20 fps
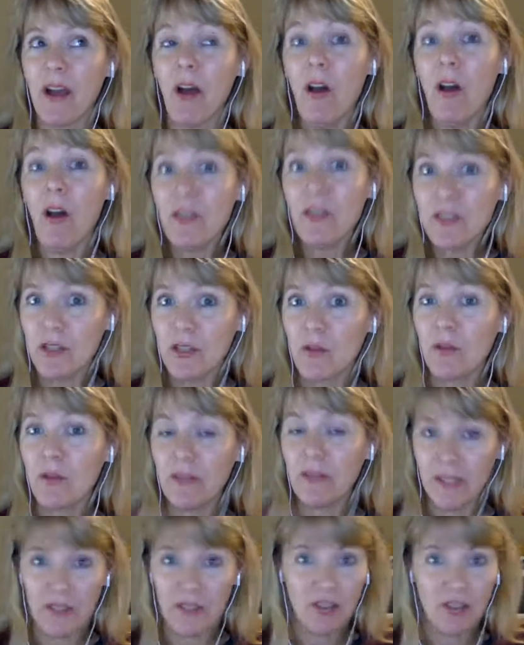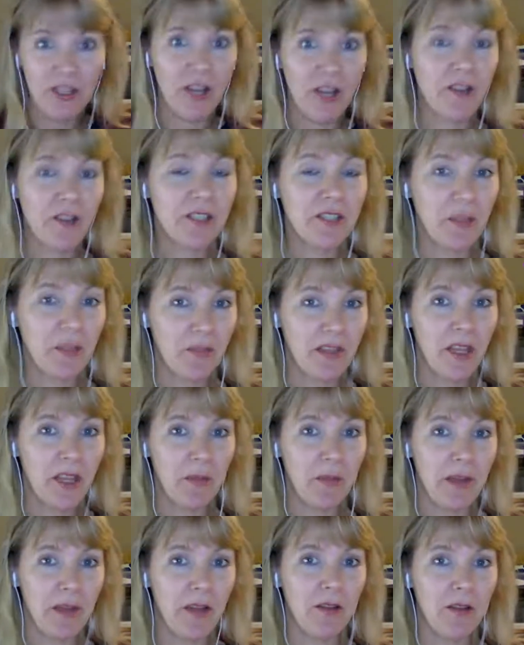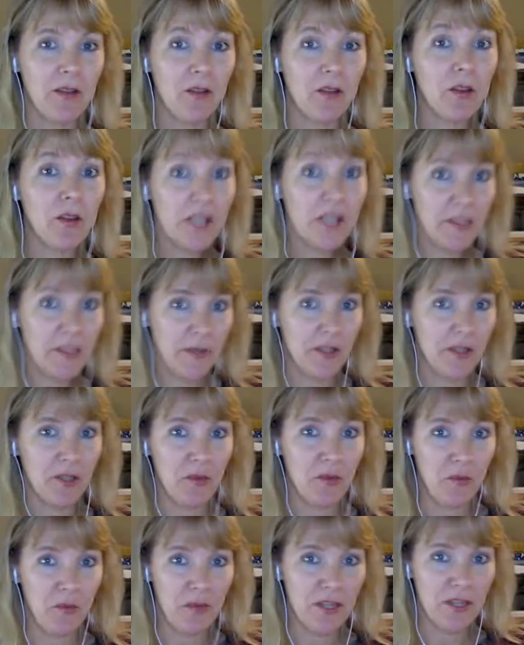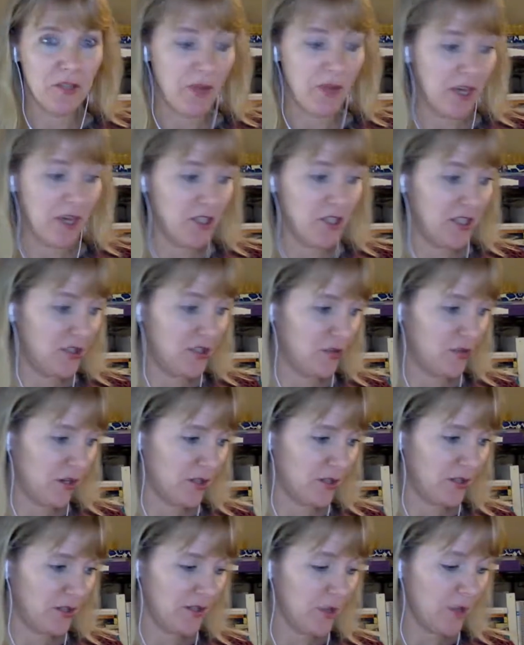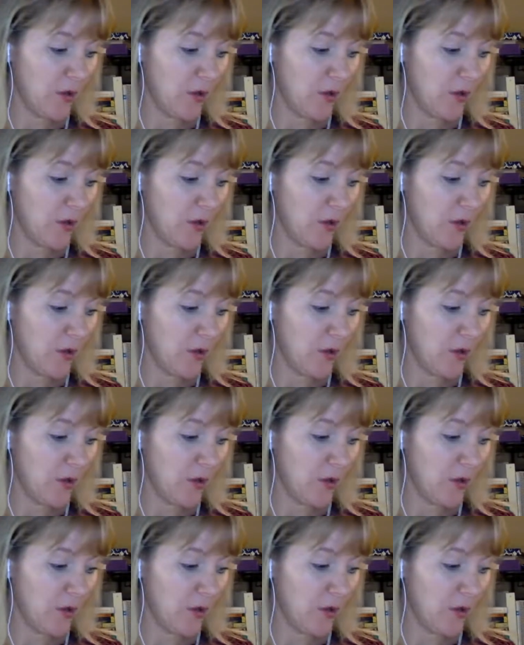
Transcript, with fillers: also, can you share something about your experience with reading strategy instruction?